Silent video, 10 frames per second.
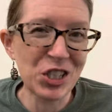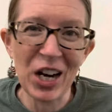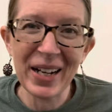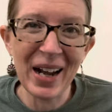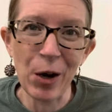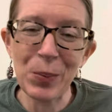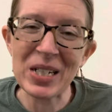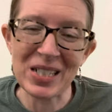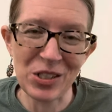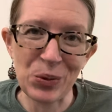check it out
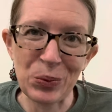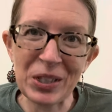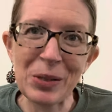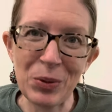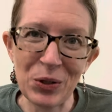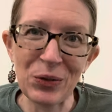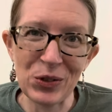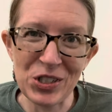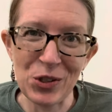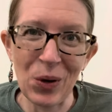because it's a really beautiful
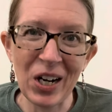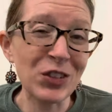store.